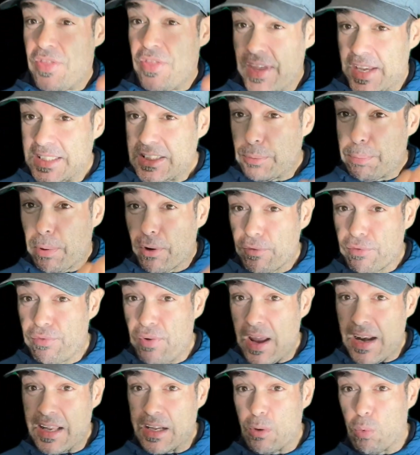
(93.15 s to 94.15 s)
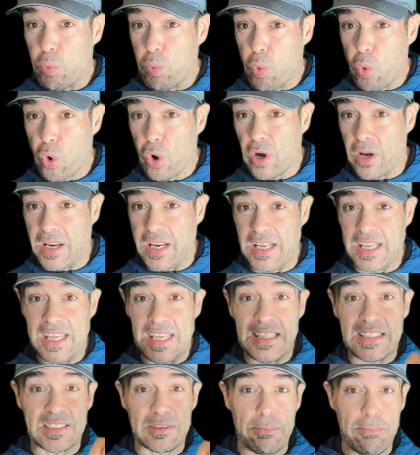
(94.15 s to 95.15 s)
This prophetic warning
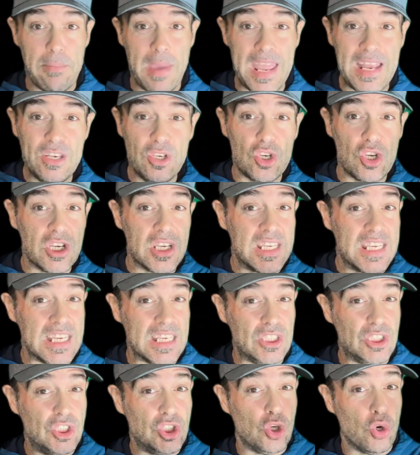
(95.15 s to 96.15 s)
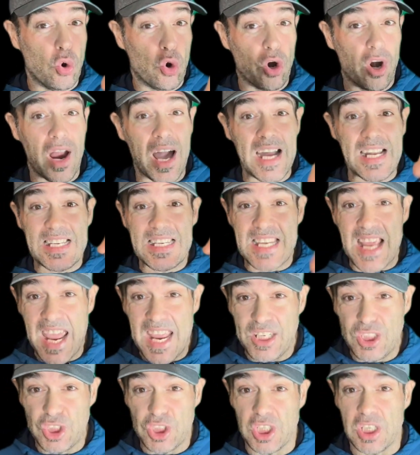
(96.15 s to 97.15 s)
is meant to get your
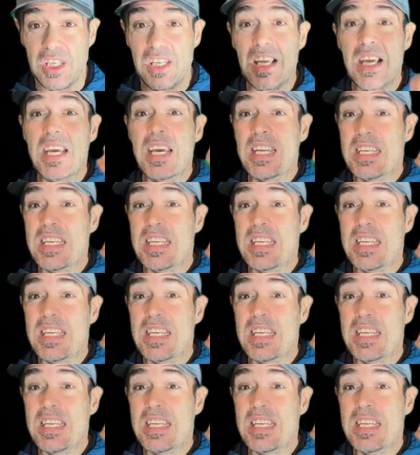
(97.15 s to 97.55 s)
attention,